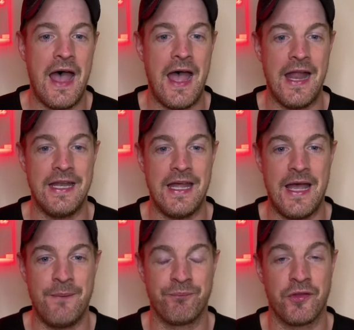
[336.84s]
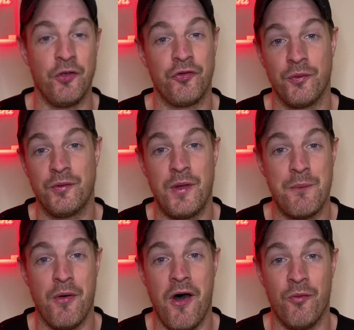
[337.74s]
And Newsom went away
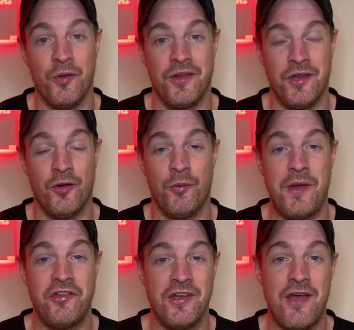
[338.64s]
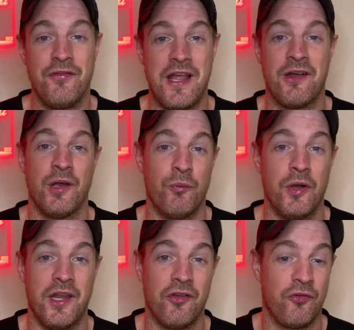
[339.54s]
and bought one. You know, imagine having that kind of
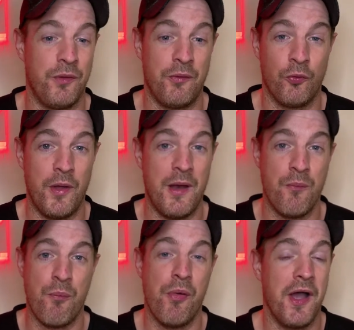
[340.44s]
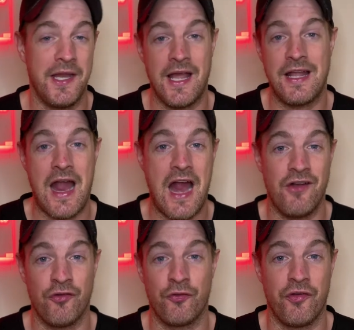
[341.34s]
money just to be able to go away and buy that
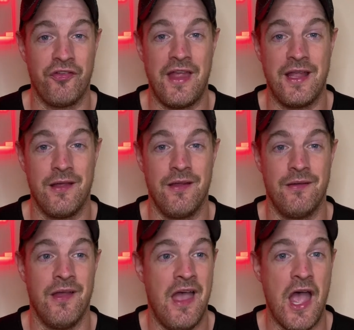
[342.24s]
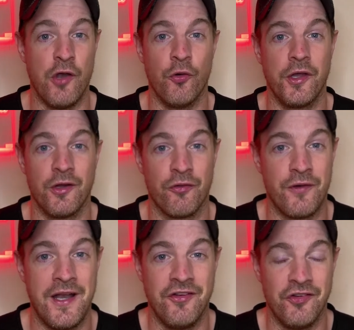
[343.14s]
car just for the sake of annoying your
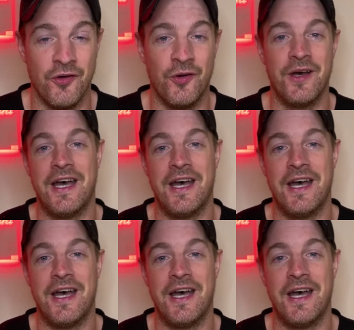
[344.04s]
friend, you know.